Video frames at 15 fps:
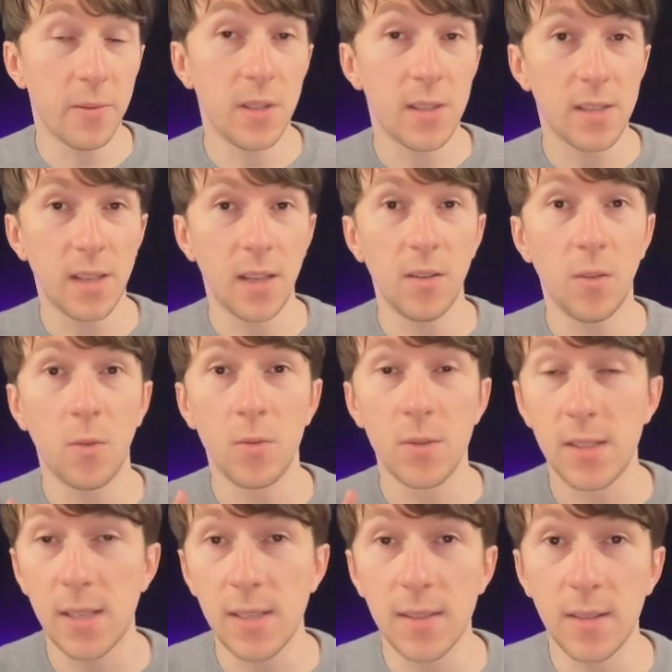inside your own
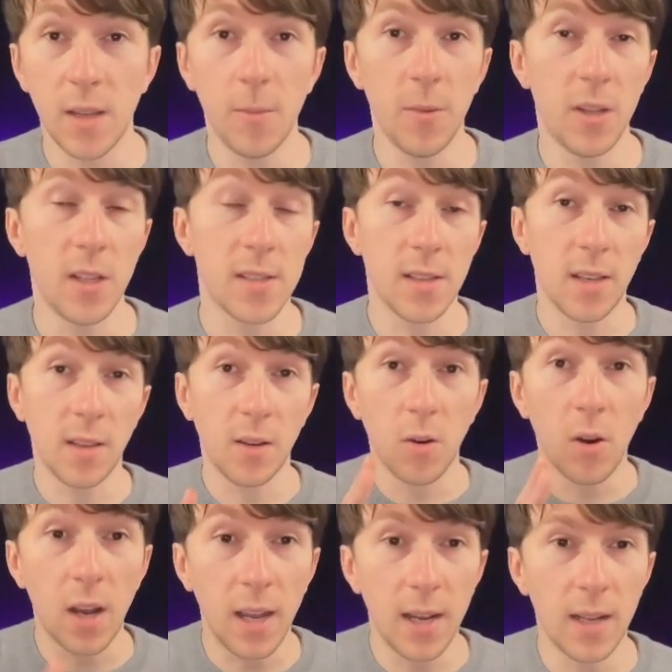system, inside
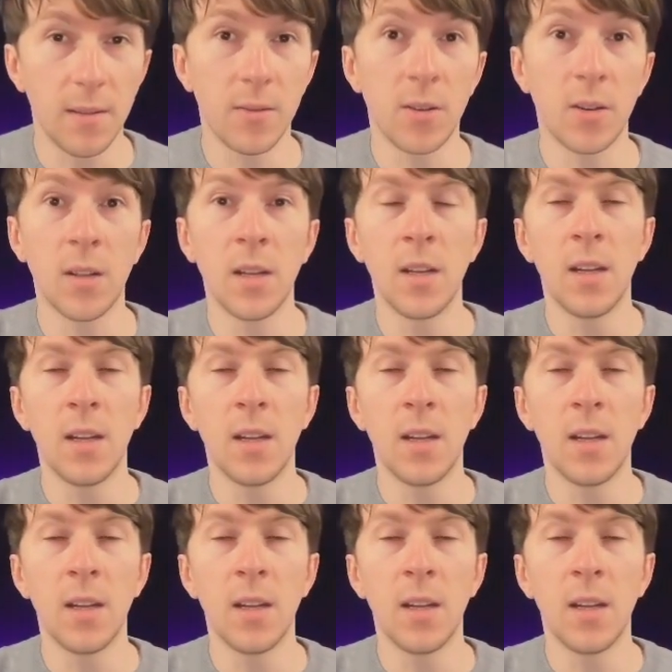GoHighLevel.